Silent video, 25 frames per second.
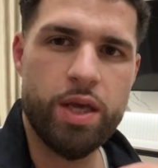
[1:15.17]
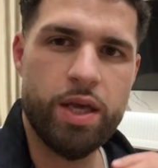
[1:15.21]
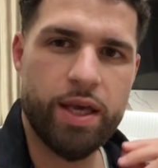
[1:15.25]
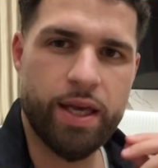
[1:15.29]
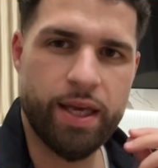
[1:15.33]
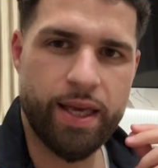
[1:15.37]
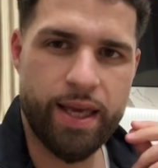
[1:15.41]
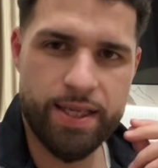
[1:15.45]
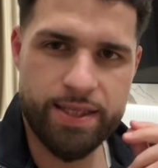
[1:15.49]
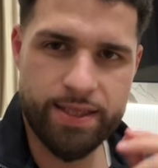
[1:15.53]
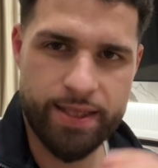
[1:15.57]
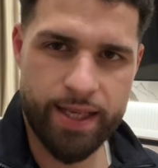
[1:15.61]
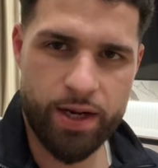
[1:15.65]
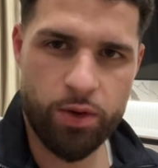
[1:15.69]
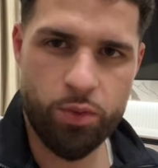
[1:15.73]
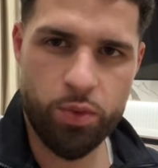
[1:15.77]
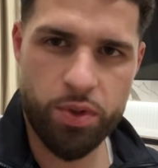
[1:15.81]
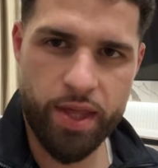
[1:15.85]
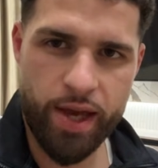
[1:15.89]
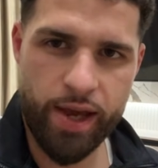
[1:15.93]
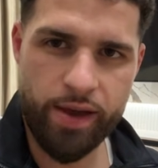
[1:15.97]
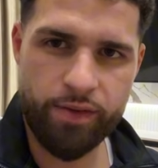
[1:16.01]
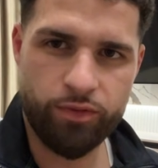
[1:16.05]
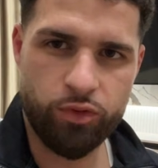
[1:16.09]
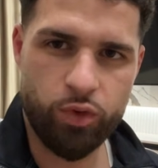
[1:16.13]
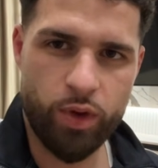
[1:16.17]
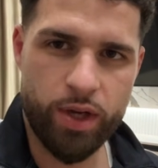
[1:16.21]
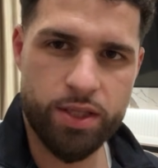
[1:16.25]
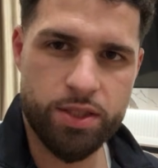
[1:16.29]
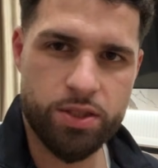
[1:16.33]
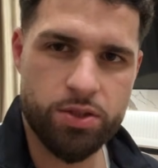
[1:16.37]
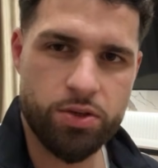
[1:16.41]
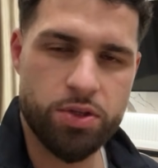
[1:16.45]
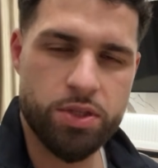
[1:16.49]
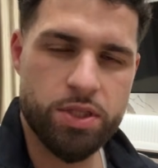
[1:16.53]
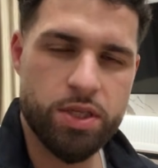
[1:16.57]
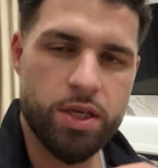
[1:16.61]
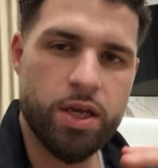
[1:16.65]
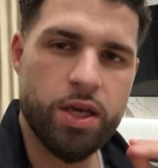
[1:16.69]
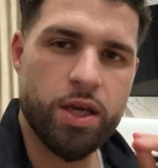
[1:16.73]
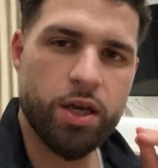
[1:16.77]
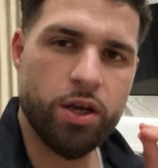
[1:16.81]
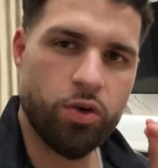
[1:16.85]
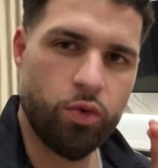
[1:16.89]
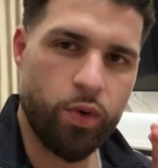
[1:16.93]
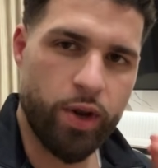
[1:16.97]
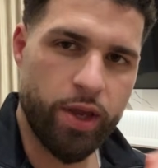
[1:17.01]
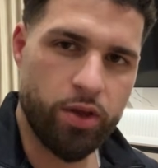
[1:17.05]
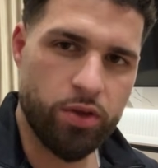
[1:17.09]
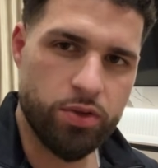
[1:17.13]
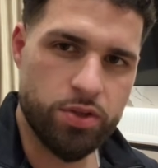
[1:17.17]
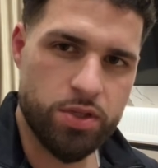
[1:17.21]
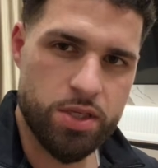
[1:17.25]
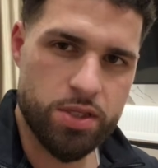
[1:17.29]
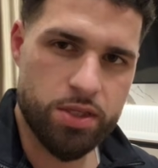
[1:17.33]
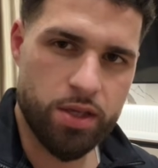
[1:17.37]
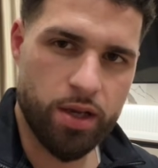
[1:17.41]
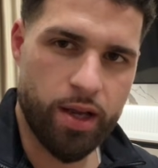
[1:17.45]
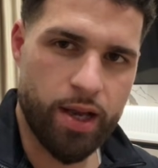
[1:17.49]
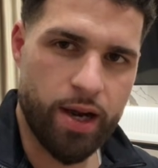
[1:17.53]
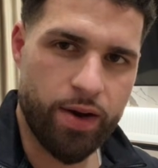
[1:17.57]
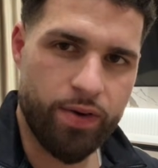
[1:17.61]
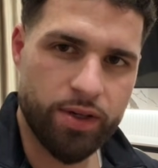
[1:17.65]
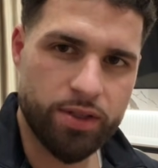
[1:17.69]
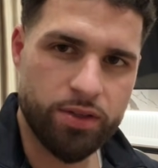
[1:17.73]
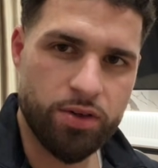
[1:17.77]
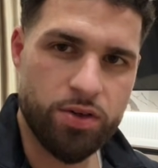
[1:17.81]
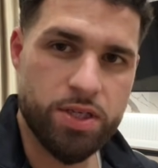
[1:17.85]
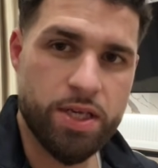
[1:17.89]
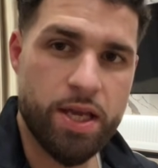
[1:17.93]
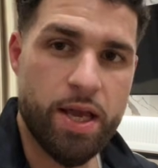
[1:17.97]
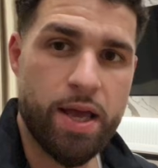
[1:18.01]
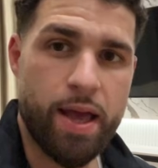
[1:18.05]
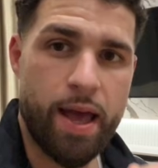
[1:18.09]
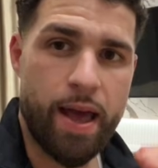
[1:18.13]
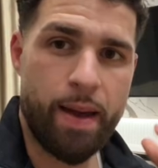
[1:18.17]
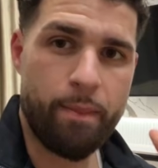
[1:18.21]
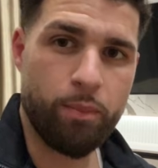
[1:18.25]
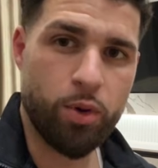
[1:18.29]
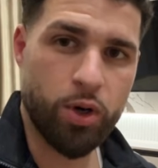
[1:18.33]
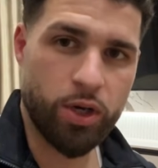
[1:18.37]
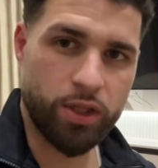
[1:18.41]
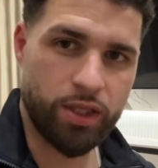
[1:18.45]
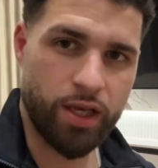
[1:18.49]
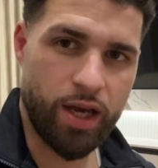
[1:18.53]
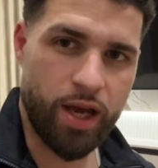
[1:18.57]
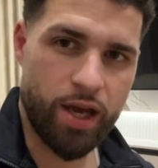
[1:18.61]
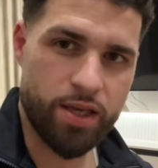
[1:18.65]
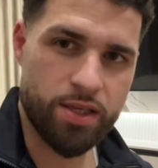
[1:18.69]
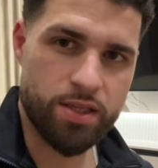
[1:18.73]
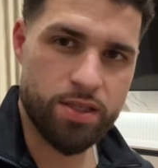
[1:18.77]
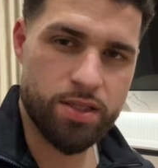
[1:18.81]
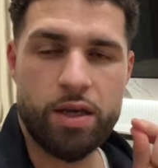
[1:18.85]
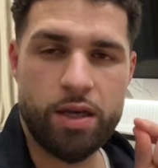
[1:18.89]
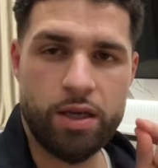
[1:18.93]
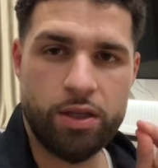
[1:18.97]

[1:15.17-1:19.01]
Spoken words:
get started with their influencers, create consistent characters, and monetize.